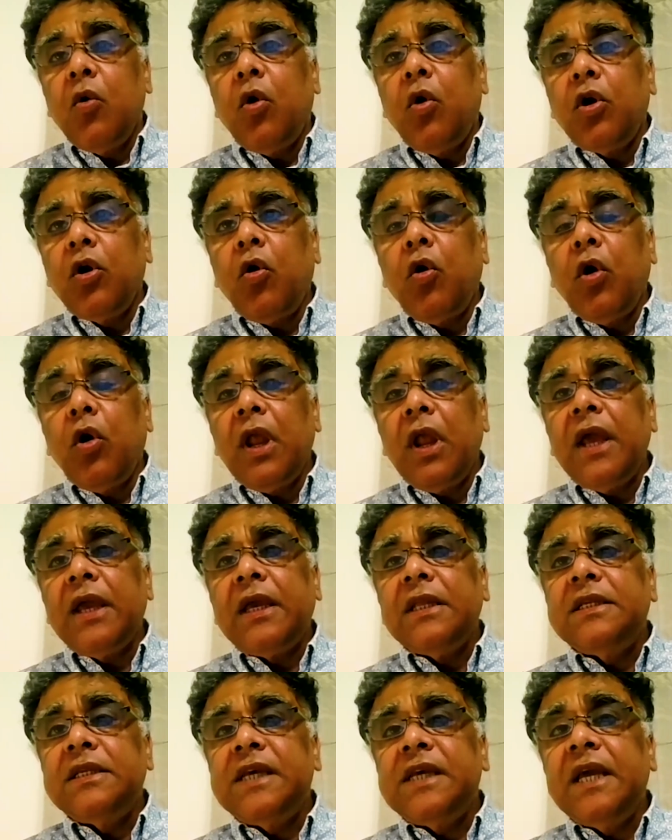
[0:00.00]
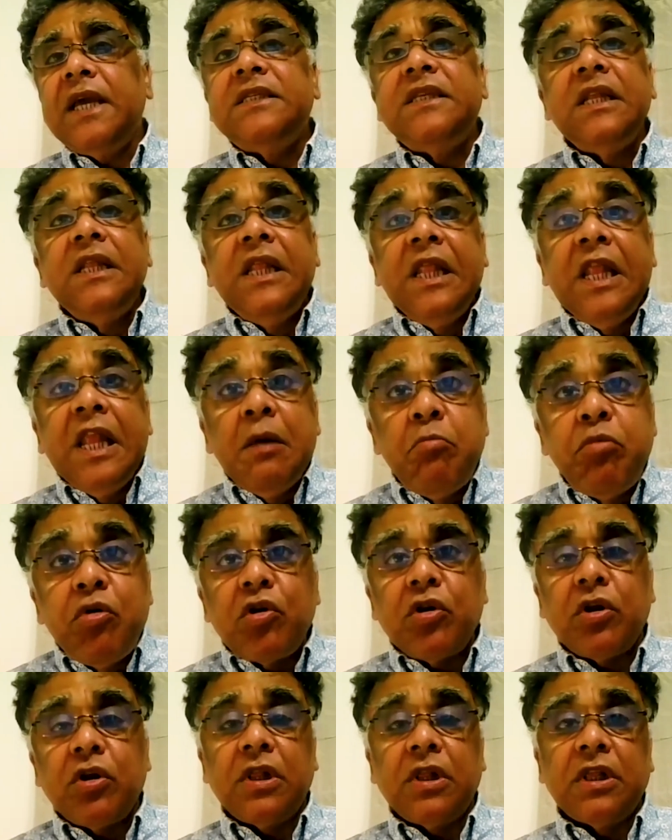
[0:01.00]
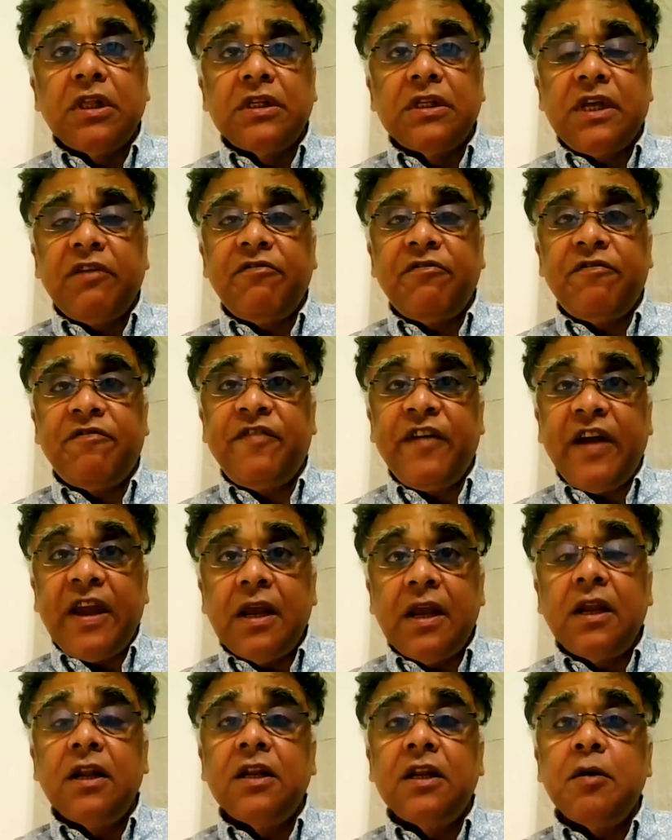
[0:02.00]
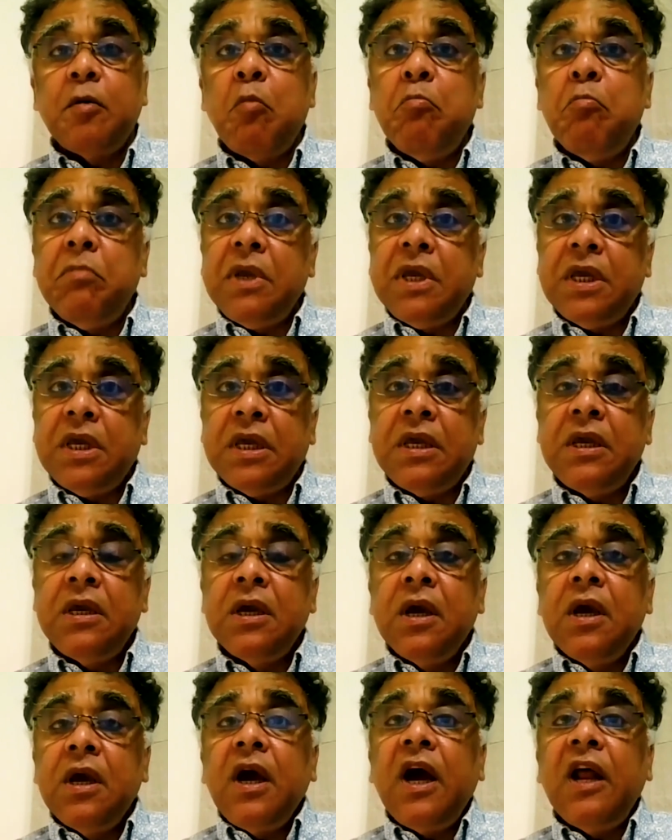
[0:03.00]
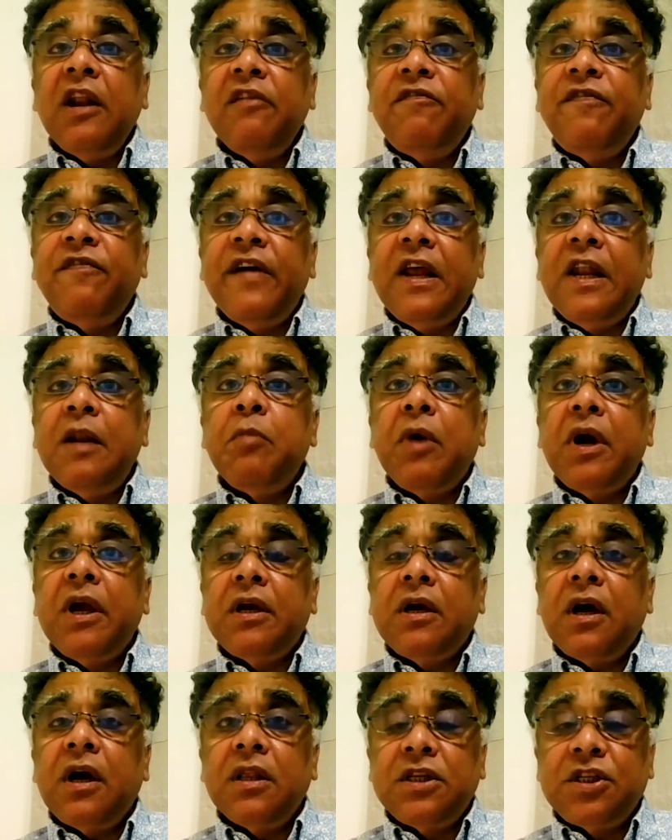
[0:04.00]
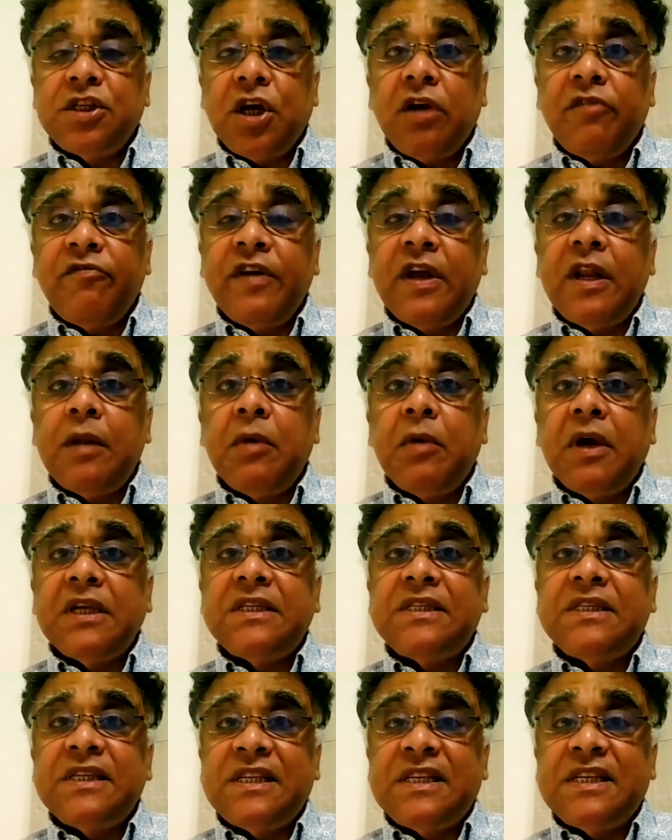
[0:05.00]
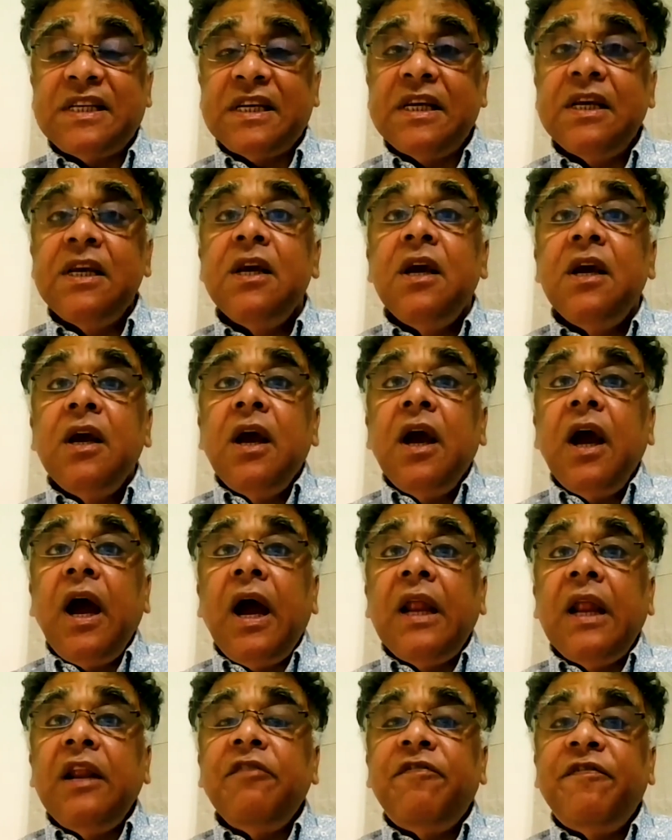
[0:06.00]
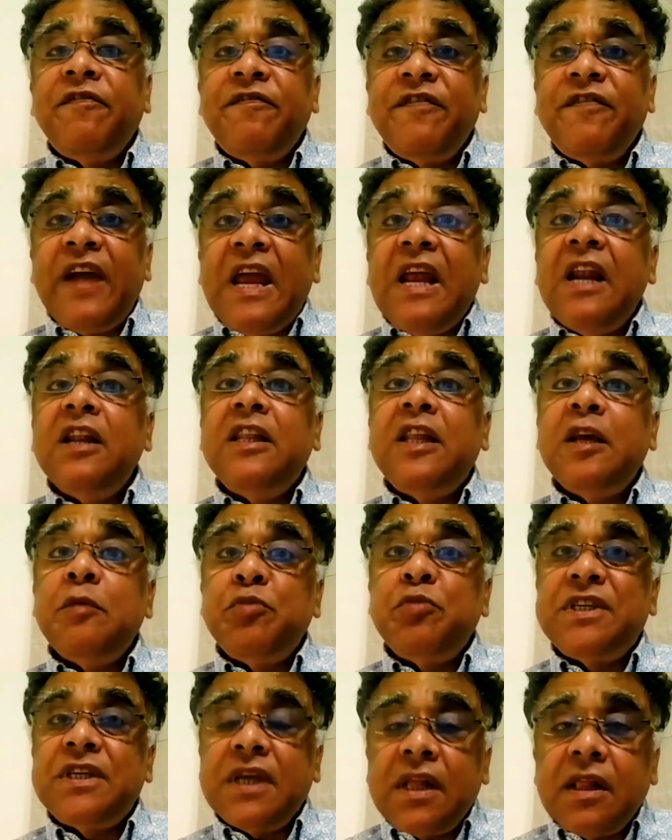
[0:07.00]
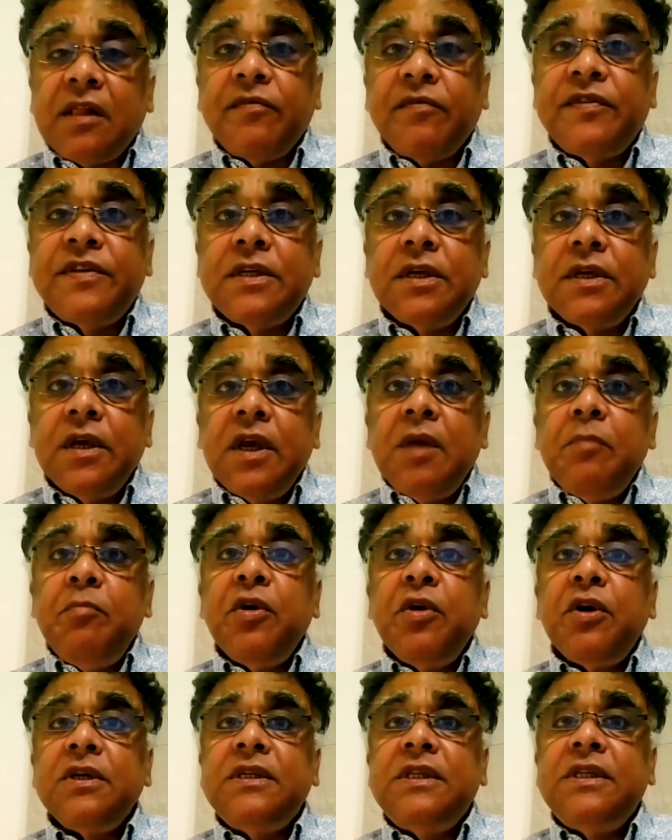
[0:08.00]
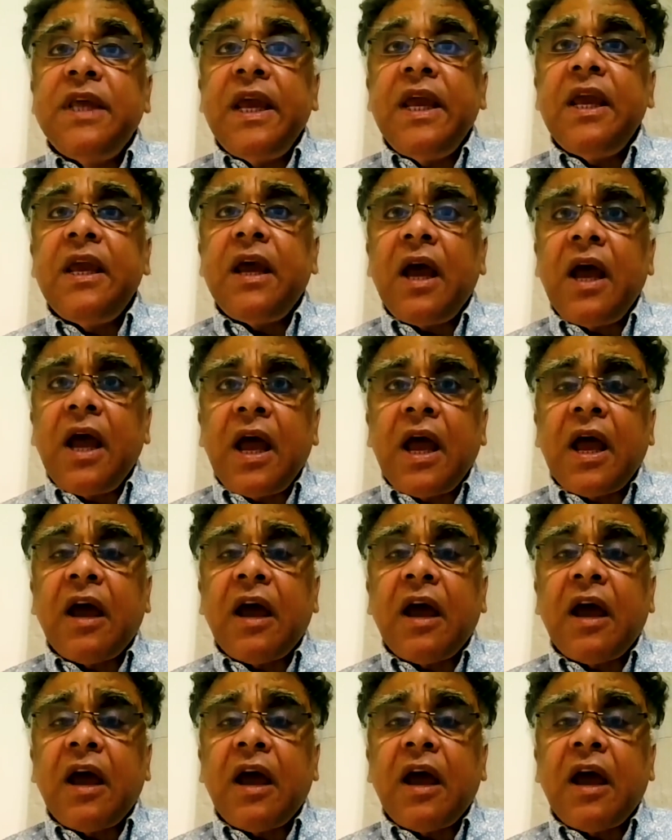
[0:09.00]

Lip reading: All I can say is the liberals have failed me and failed my culture, failed my city, and failed themselves, because they